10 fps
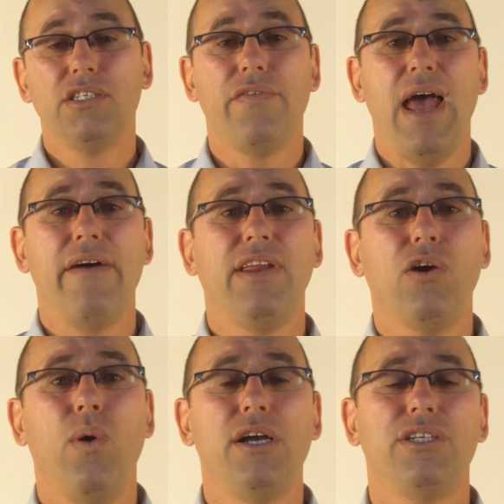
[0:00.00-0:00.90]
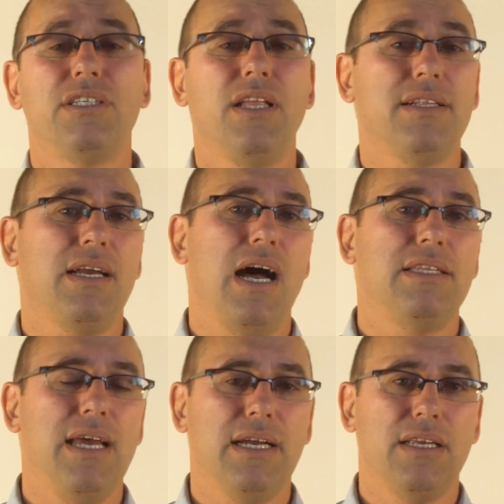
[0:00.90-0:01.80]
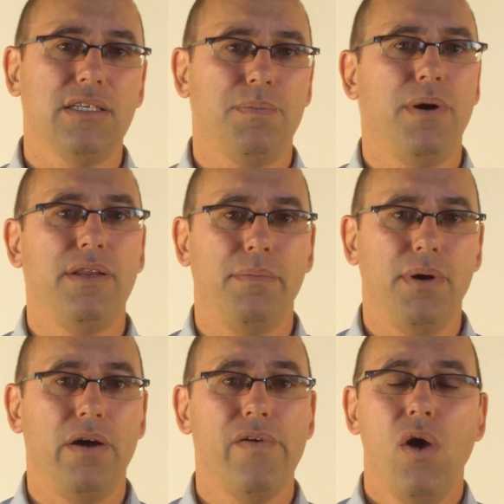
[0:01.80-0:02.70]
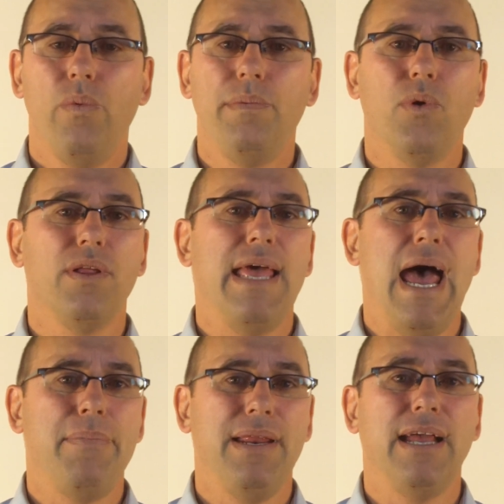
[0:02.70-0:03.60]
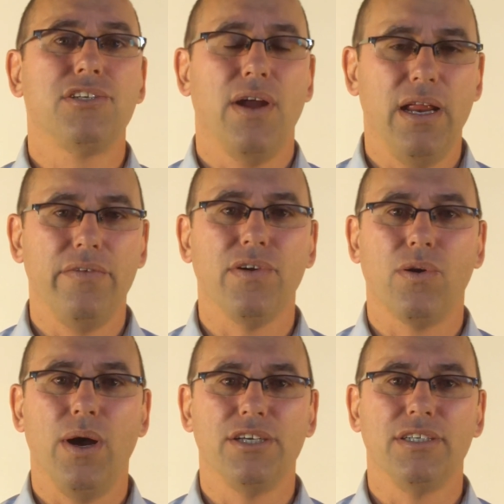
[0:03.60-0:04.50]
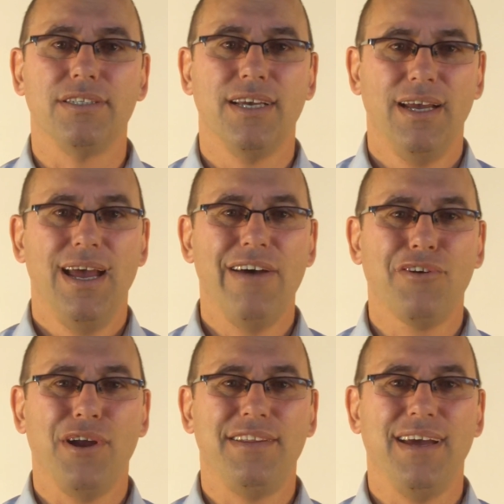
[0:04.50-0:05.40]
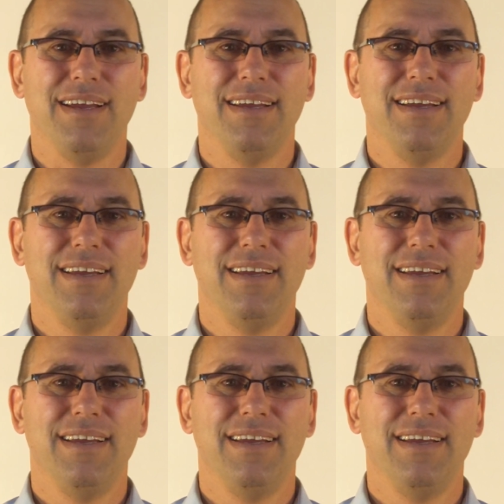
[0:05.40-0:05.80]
So if you have any questions, click the contact us button above. We're more than happy to answer any of your questions. Have a great day.